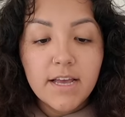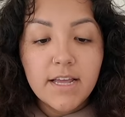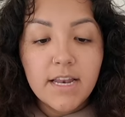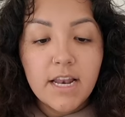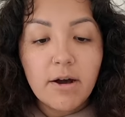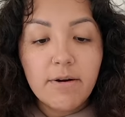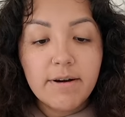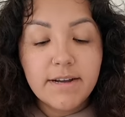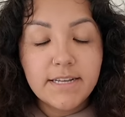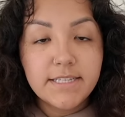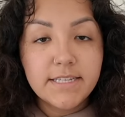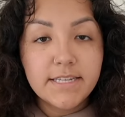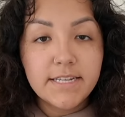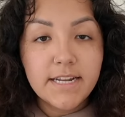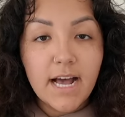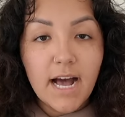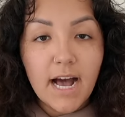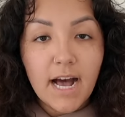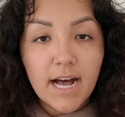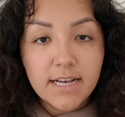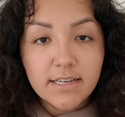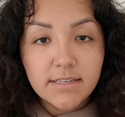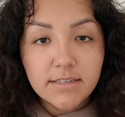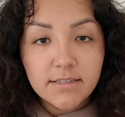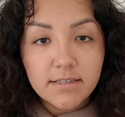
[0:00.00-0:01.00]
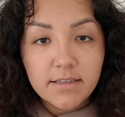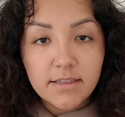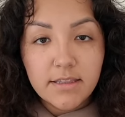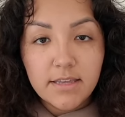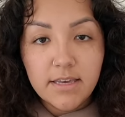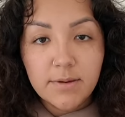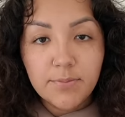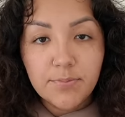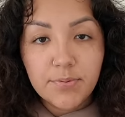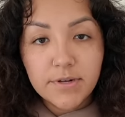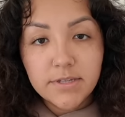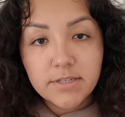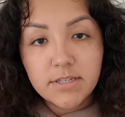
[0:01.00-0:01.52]
Now I did ask
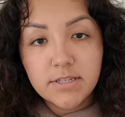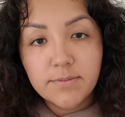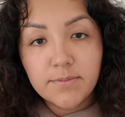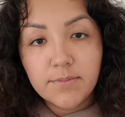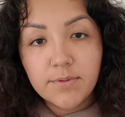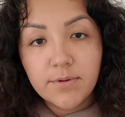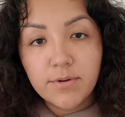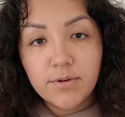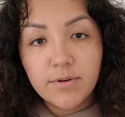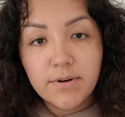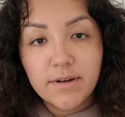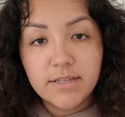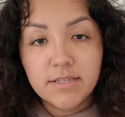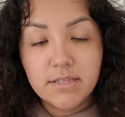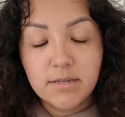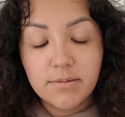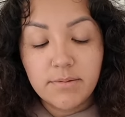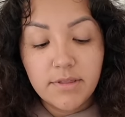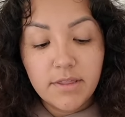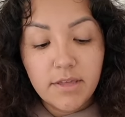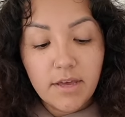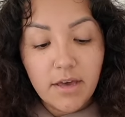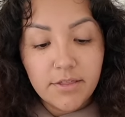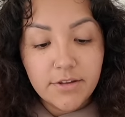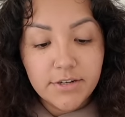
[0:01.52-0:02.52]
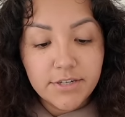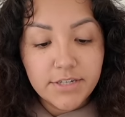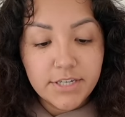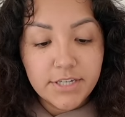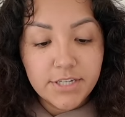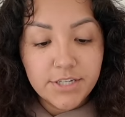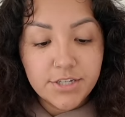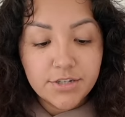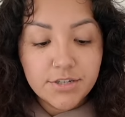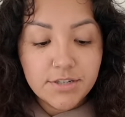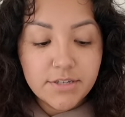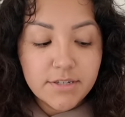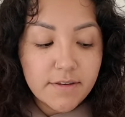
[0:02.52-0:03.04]
the principal and some of the other
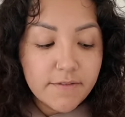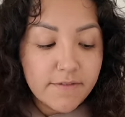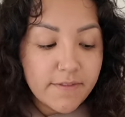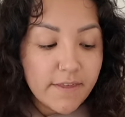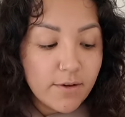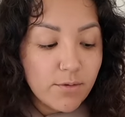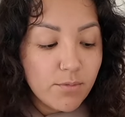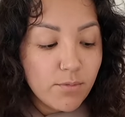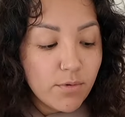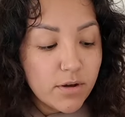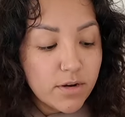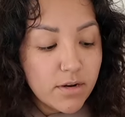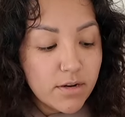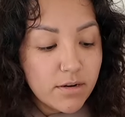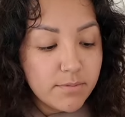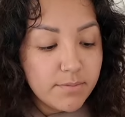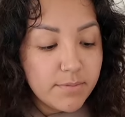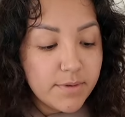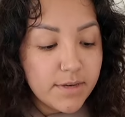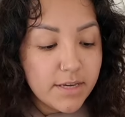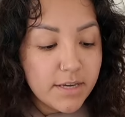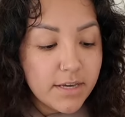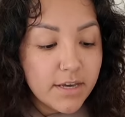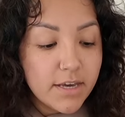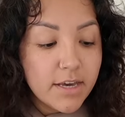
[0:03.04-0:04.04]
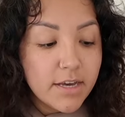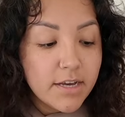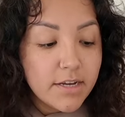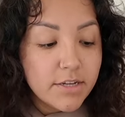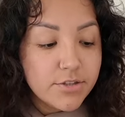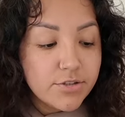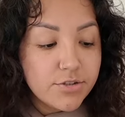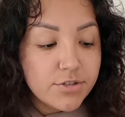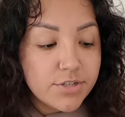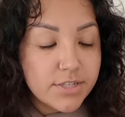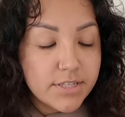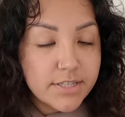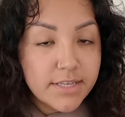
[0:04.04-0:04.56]
teachers if they wanted me
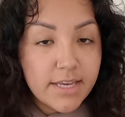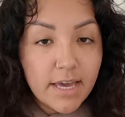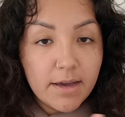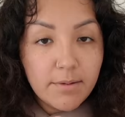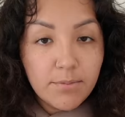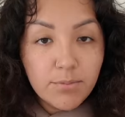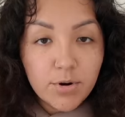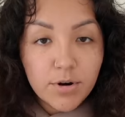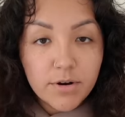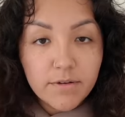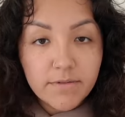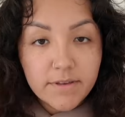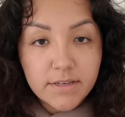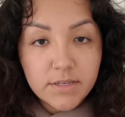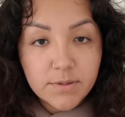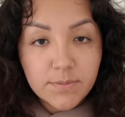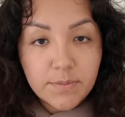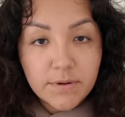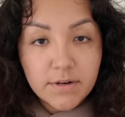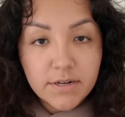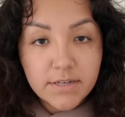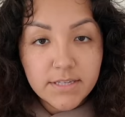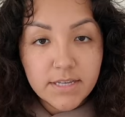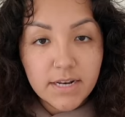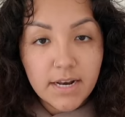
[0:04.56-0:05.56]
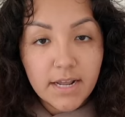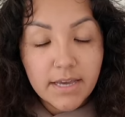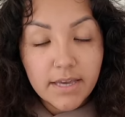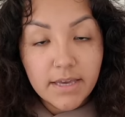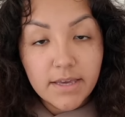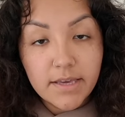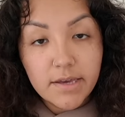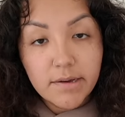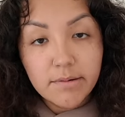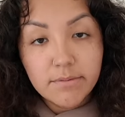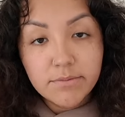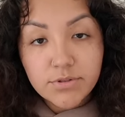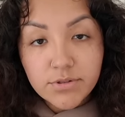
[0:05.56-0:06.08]
to just get more of these books and I
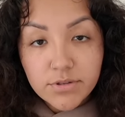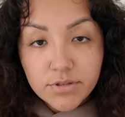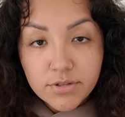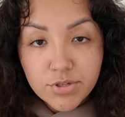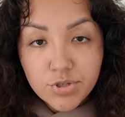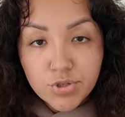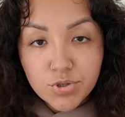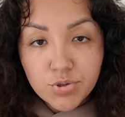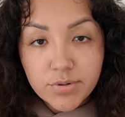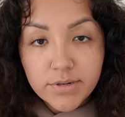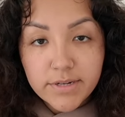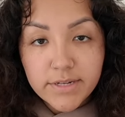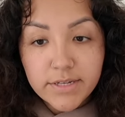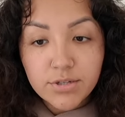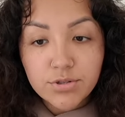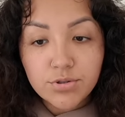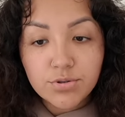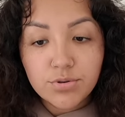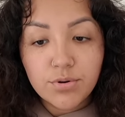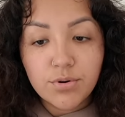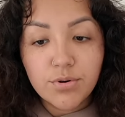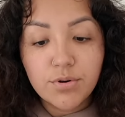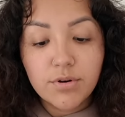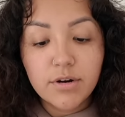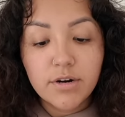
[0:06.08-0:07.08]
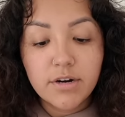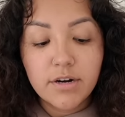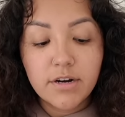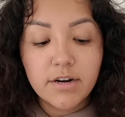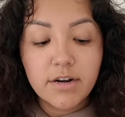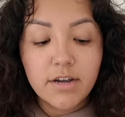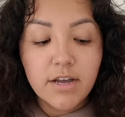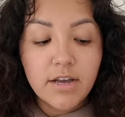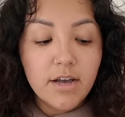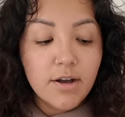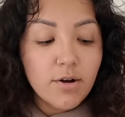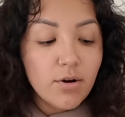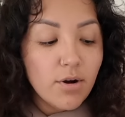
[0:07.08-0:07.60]
can give them to the students,
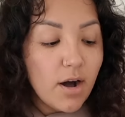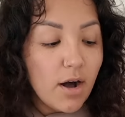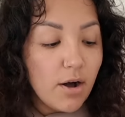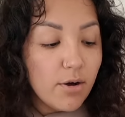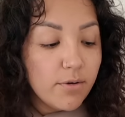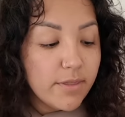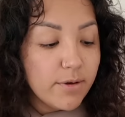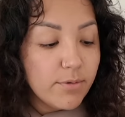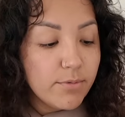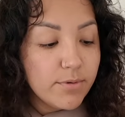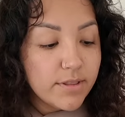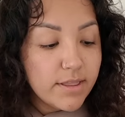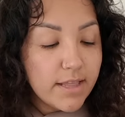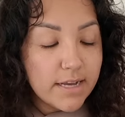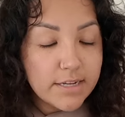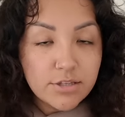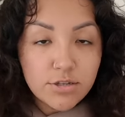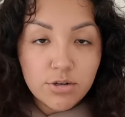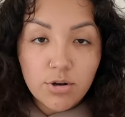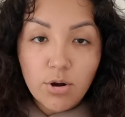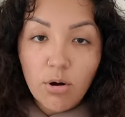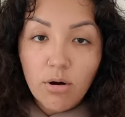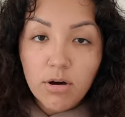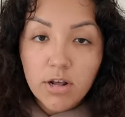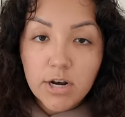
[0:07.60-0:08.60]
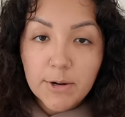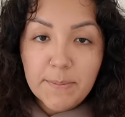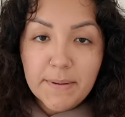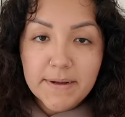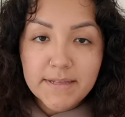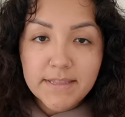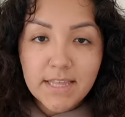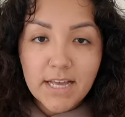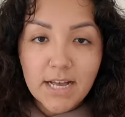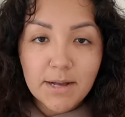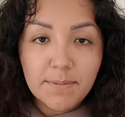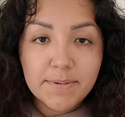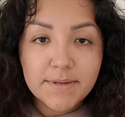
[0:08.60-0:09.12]
or how they would like to go on
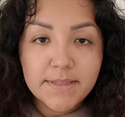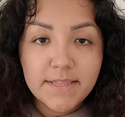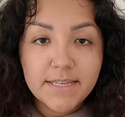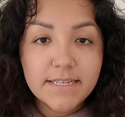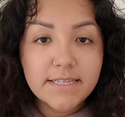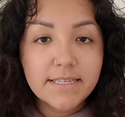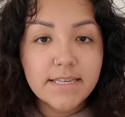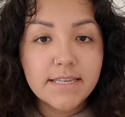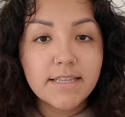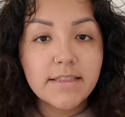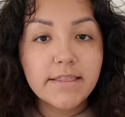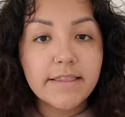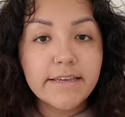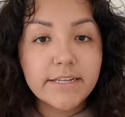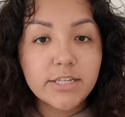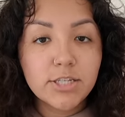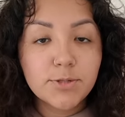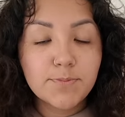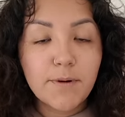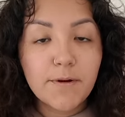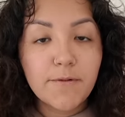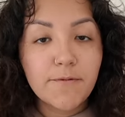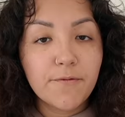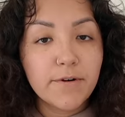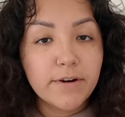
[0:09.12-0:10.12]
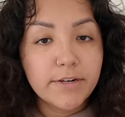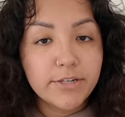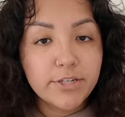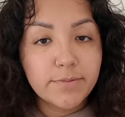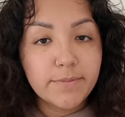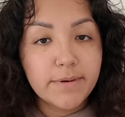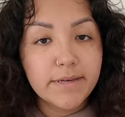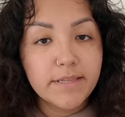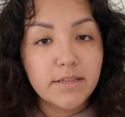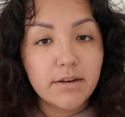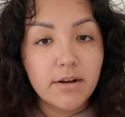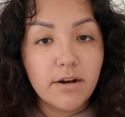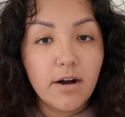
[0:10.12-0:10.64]
about that, but they said that they just prefer to
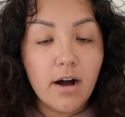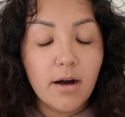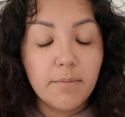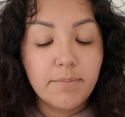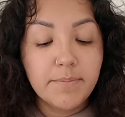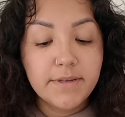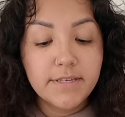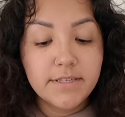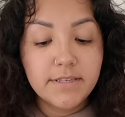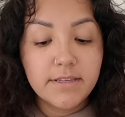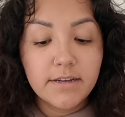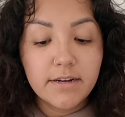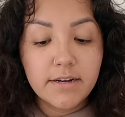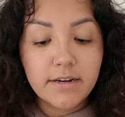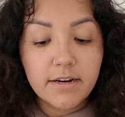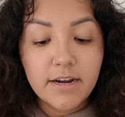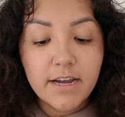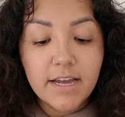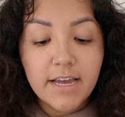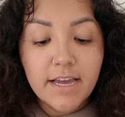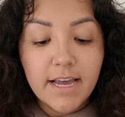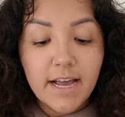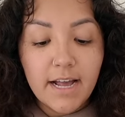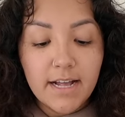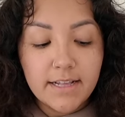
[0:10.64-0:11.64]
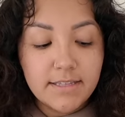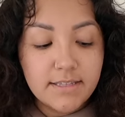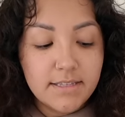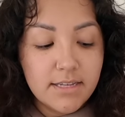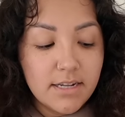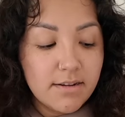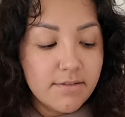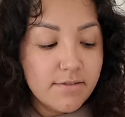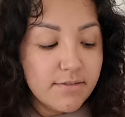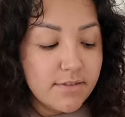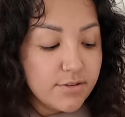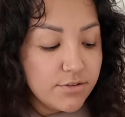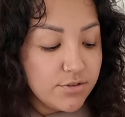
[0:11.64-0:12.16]
make the copies there
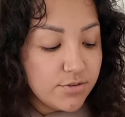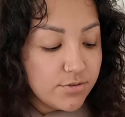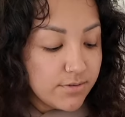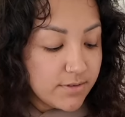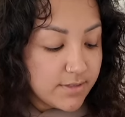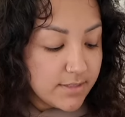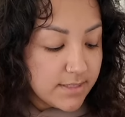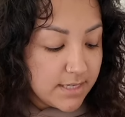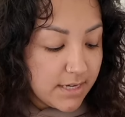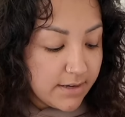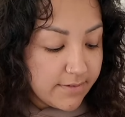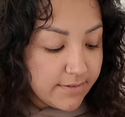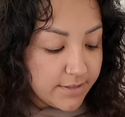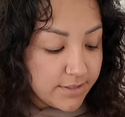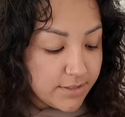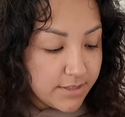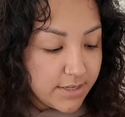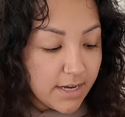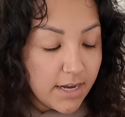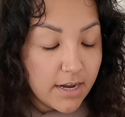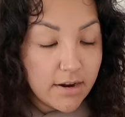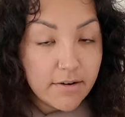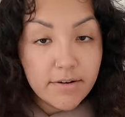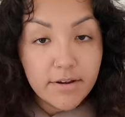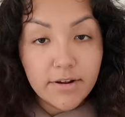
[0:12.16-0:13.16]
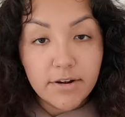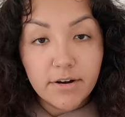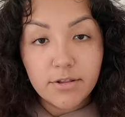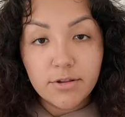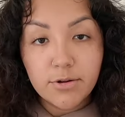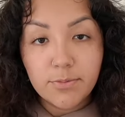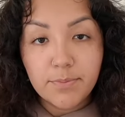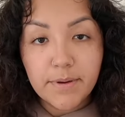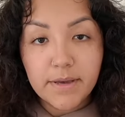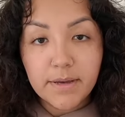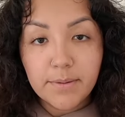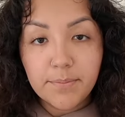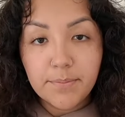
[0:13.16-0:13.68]
instead of the students having to carry
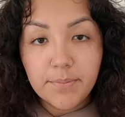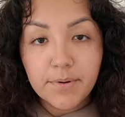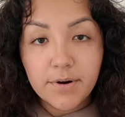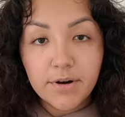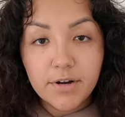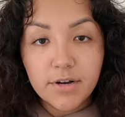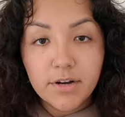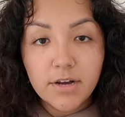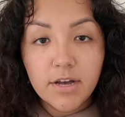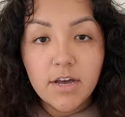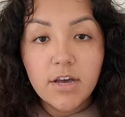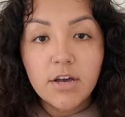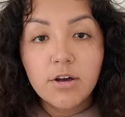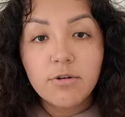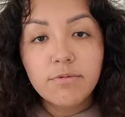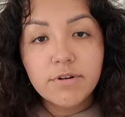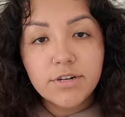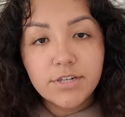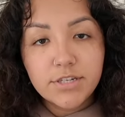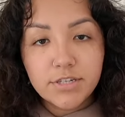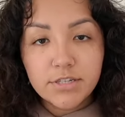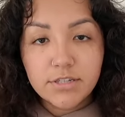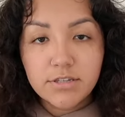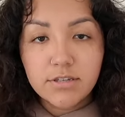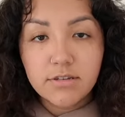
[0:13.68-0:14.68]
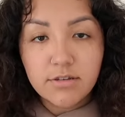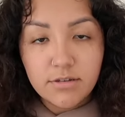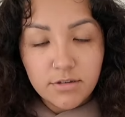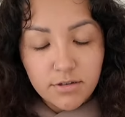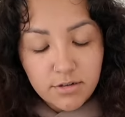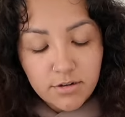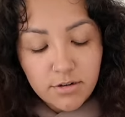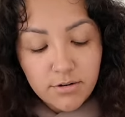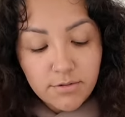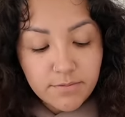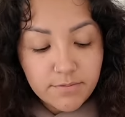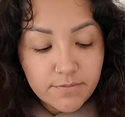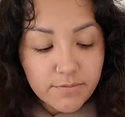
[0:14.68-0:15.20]
another big book, which is, you
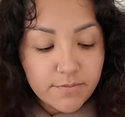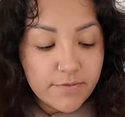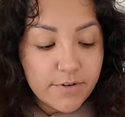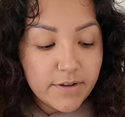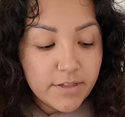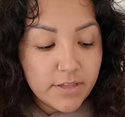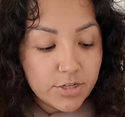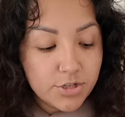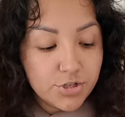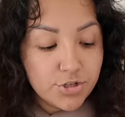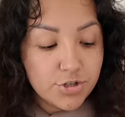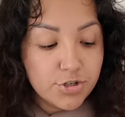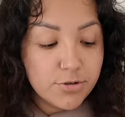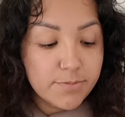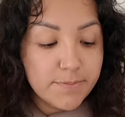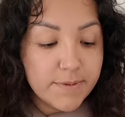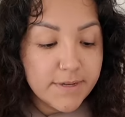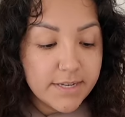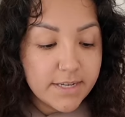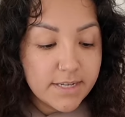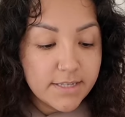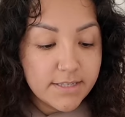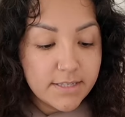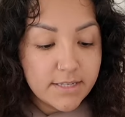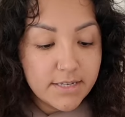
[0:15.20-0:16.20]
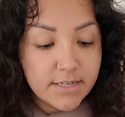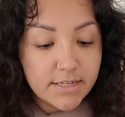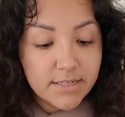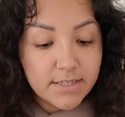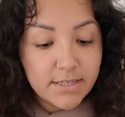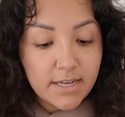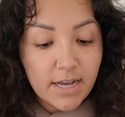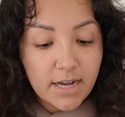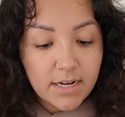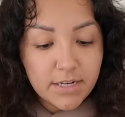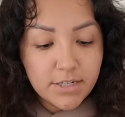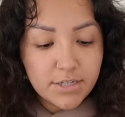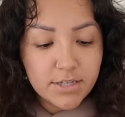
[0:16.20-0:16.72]
know, really true, because it is
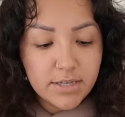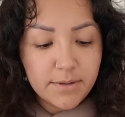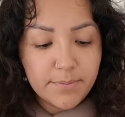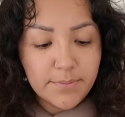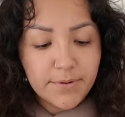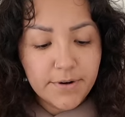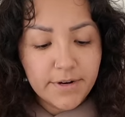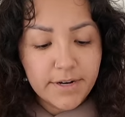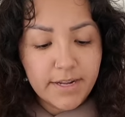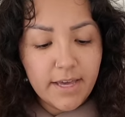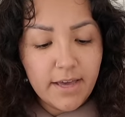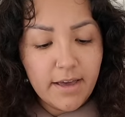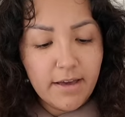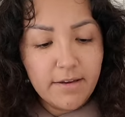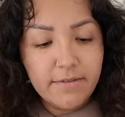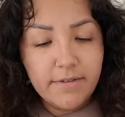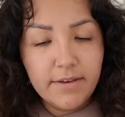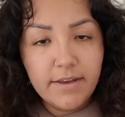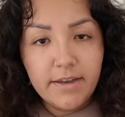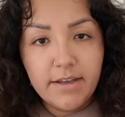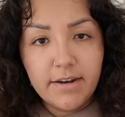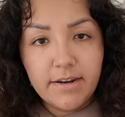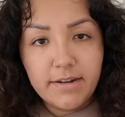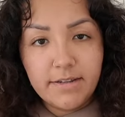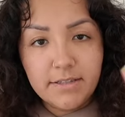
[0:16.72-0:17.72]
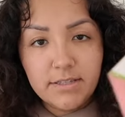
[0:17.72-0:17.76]
actually pretty heavy and